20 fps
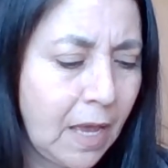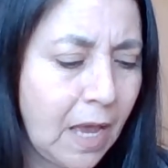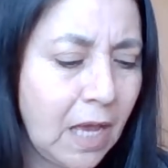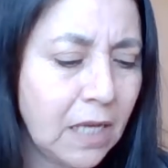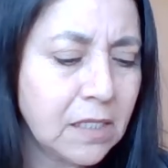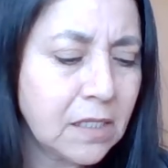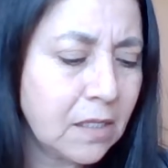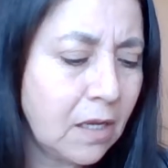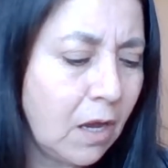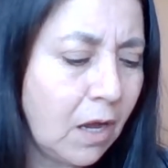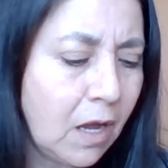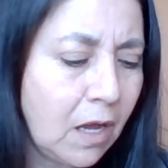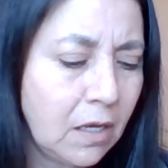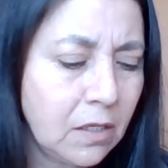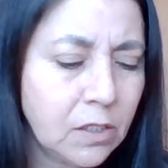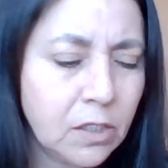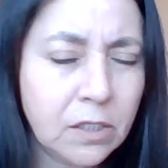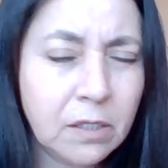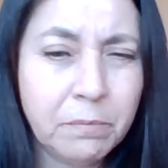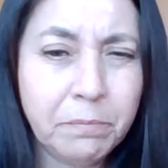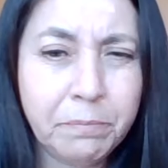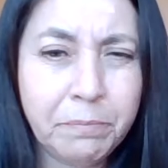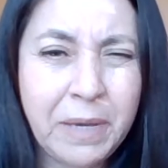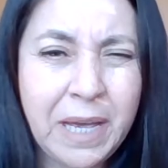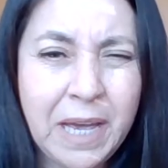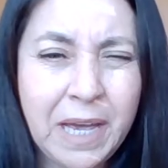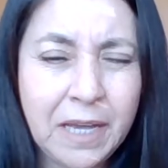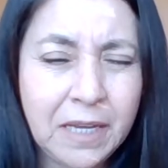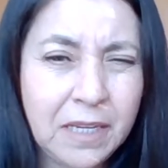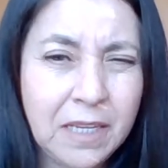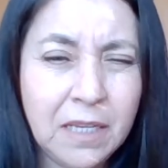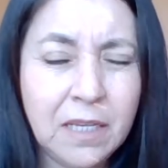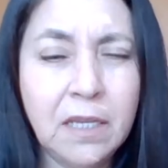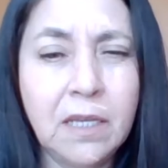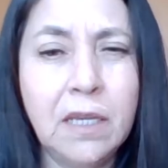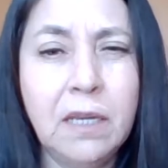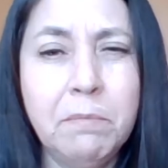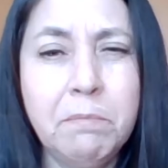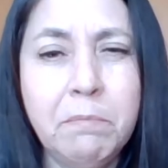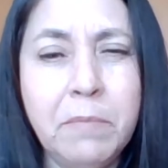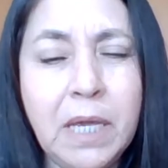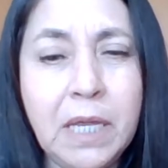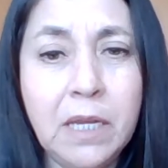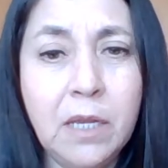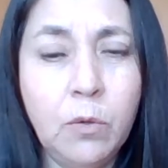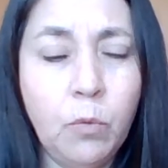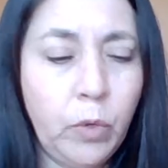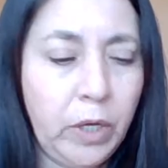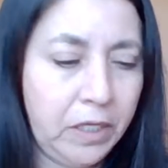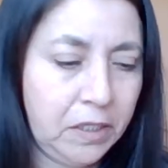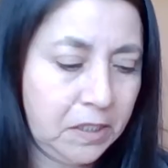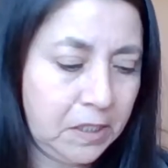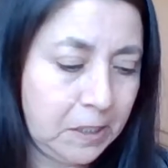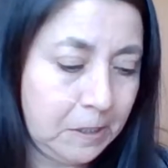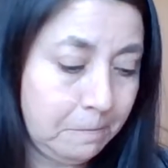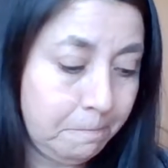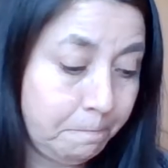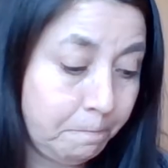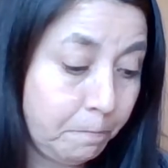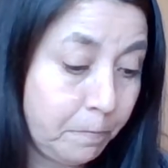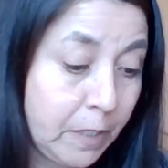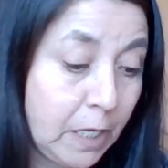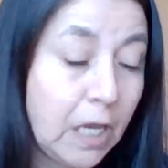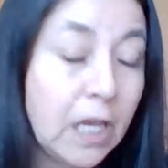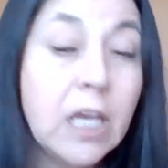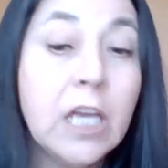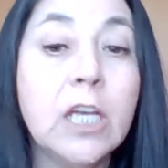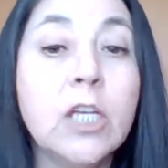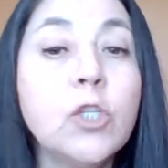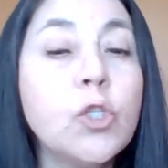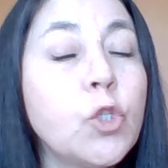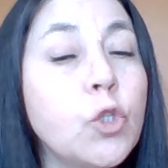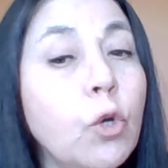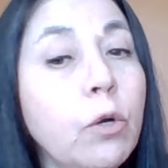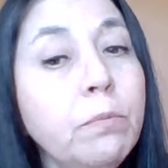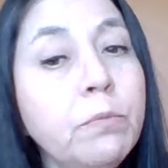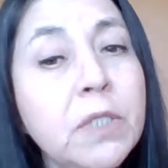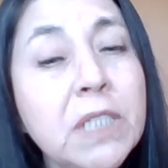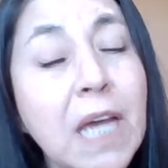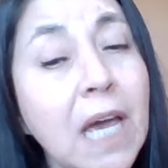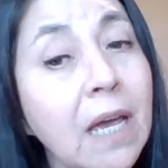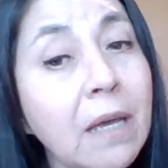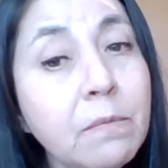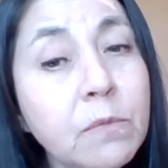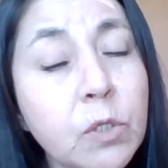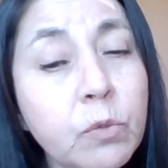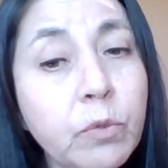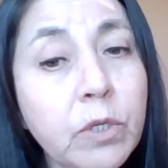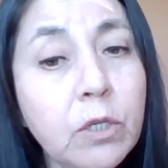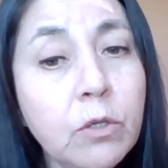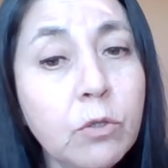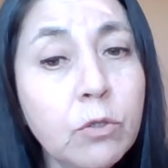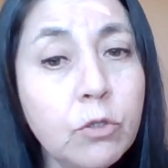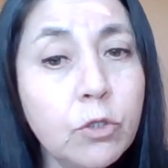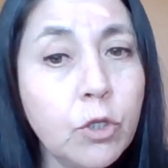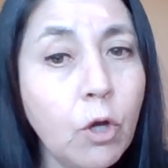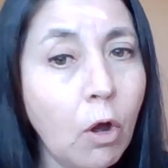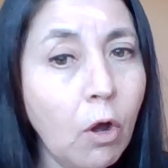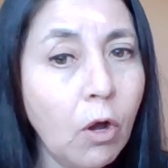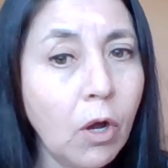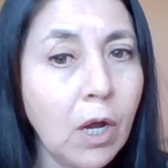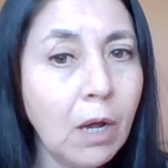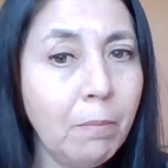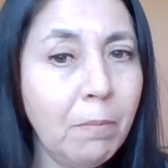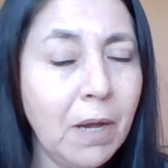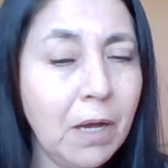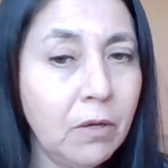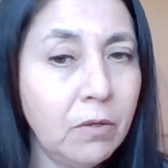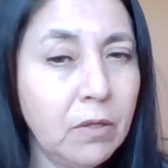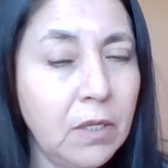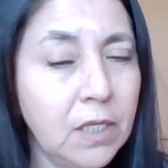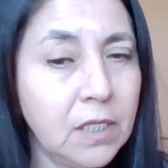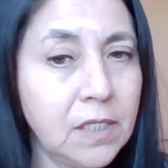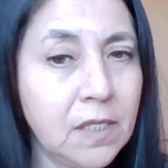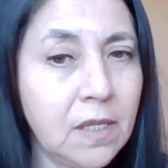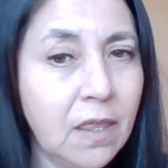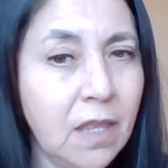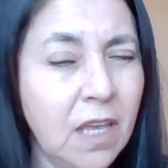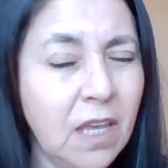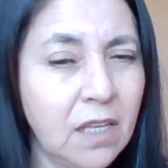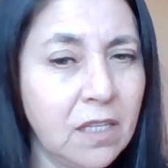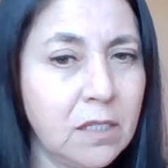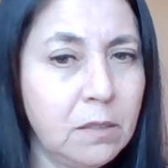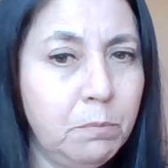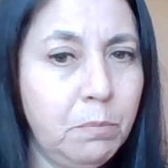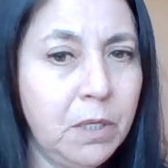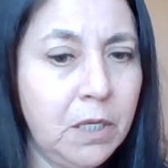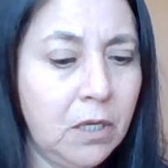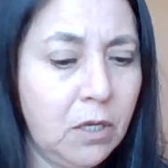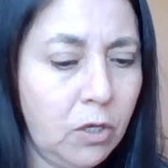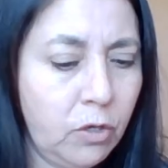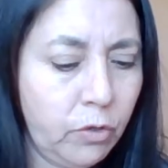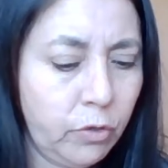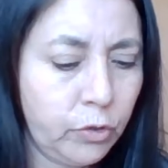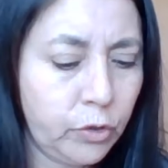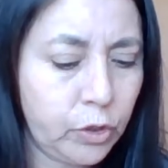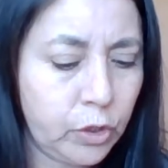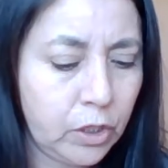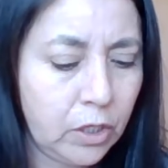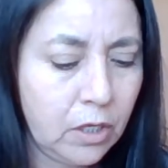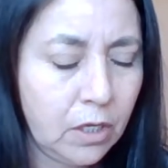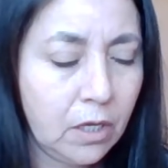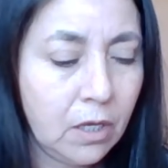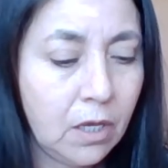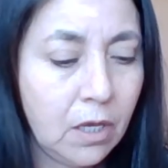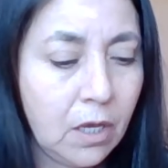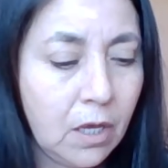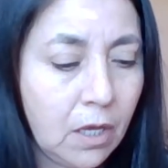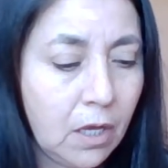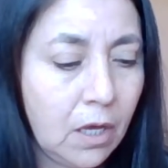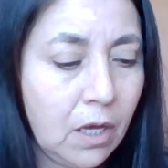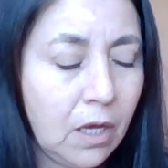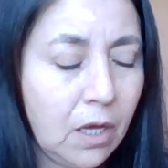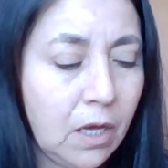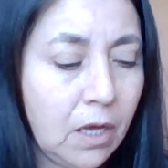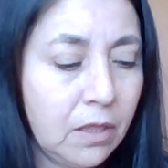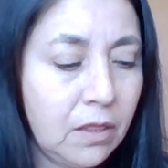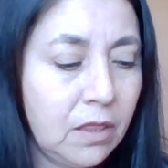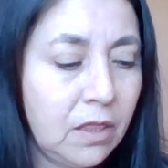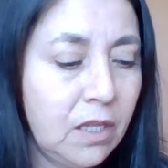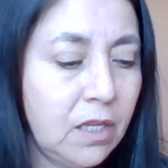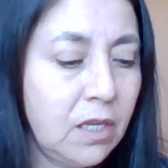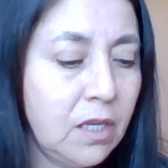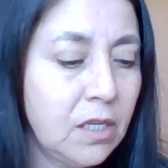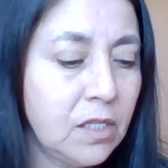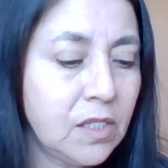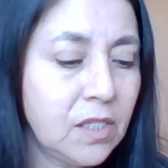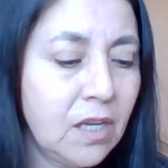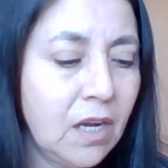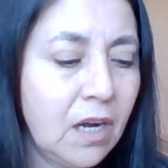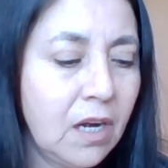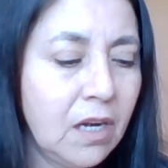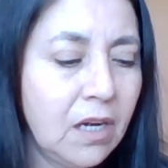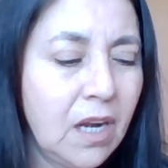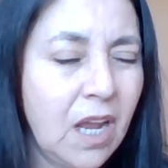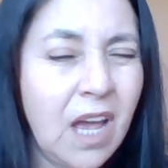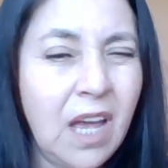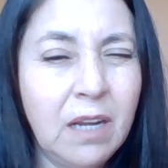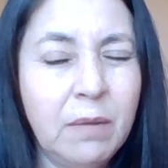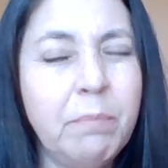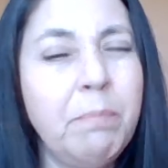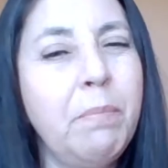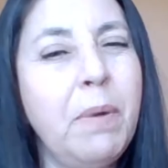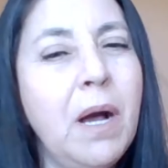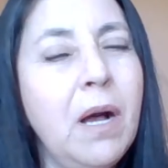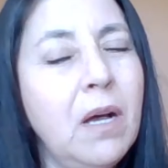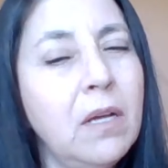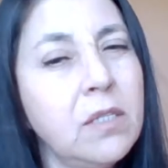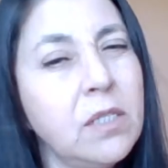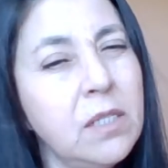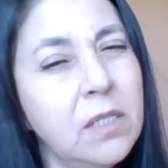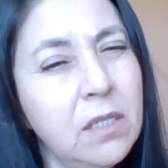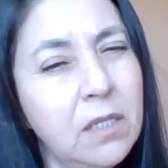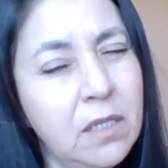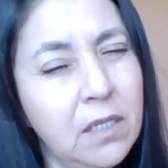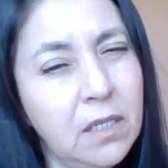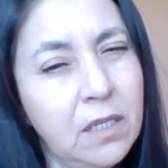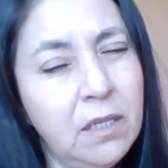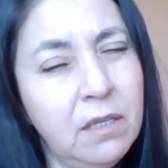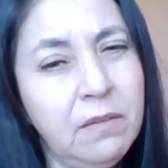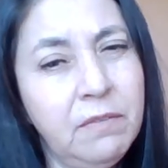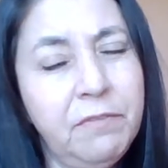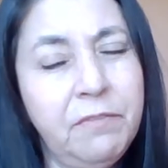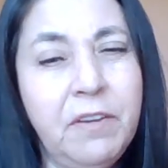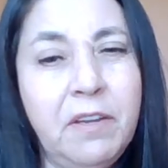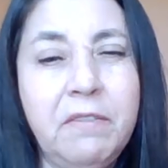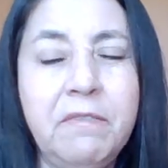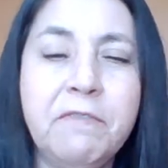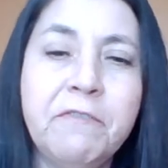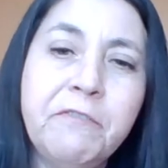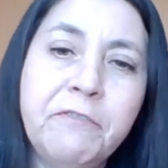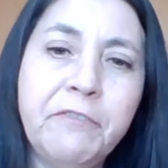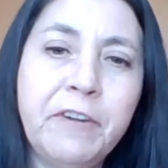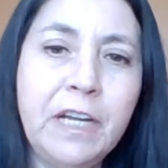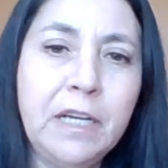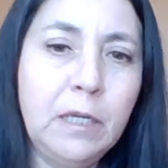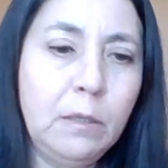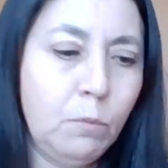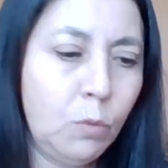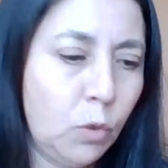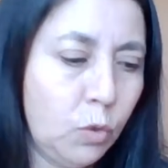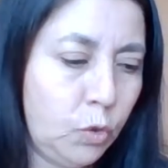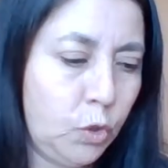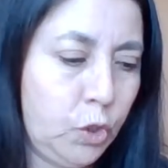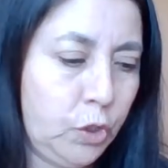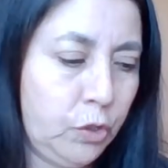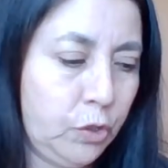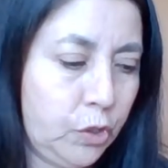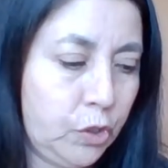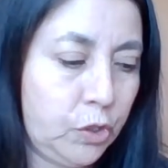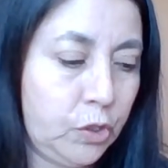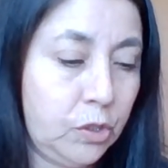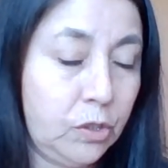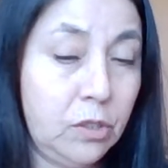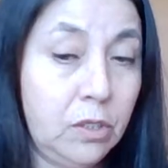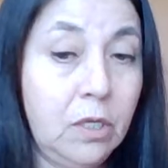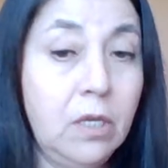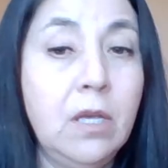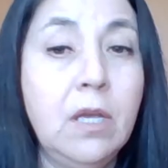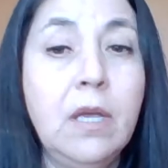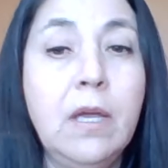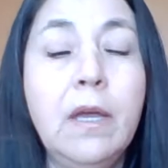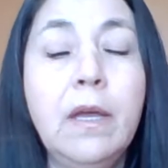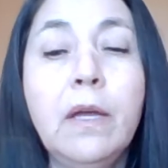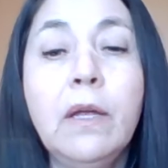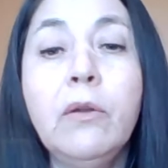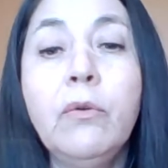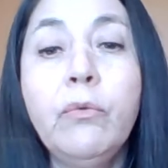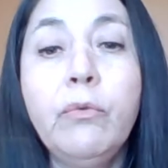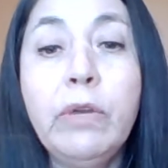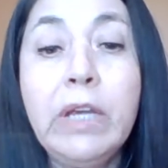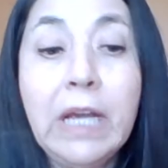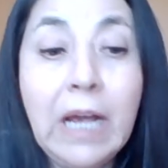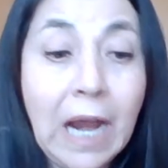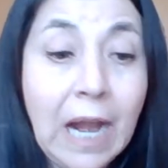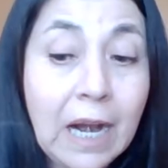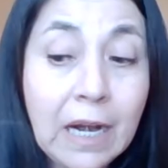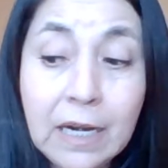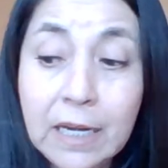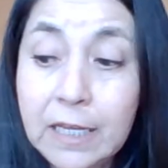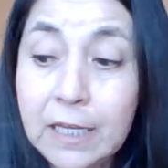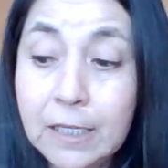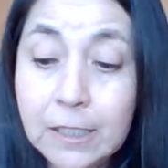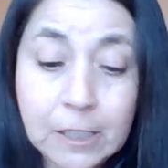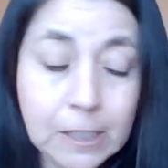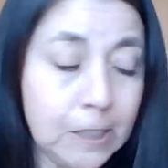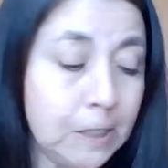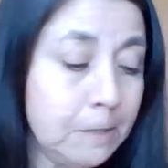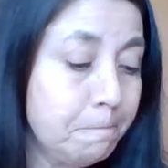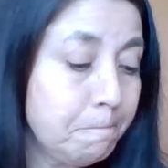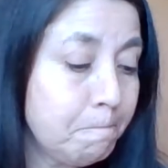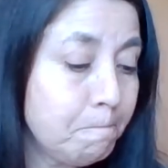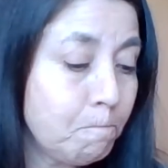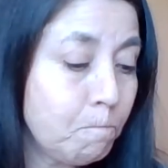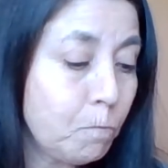caused panic in many ways. Sometimes we don't talk about these things because these are not positive and fun emotions. Regardless,